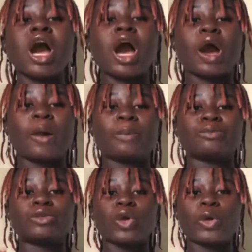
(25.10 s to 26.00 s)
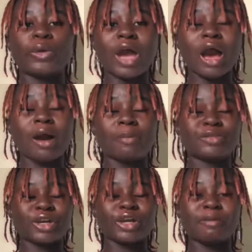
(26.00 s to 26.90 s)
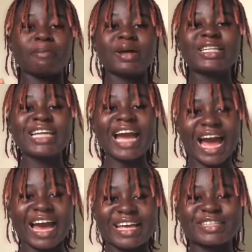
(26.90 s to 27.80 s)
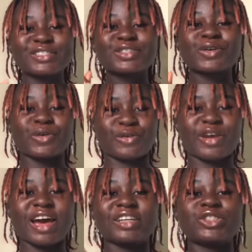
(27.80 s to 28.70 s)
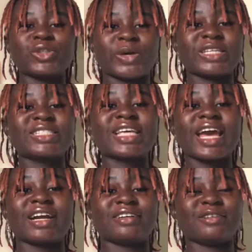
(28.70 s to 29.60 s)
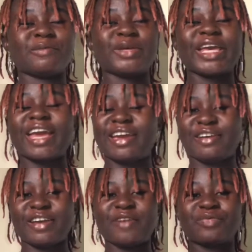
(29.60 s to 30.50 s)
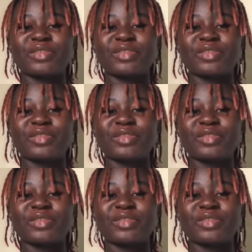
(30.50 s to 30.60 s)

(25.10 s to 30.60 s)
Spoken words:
Money Heist Korea Joint Economic Area.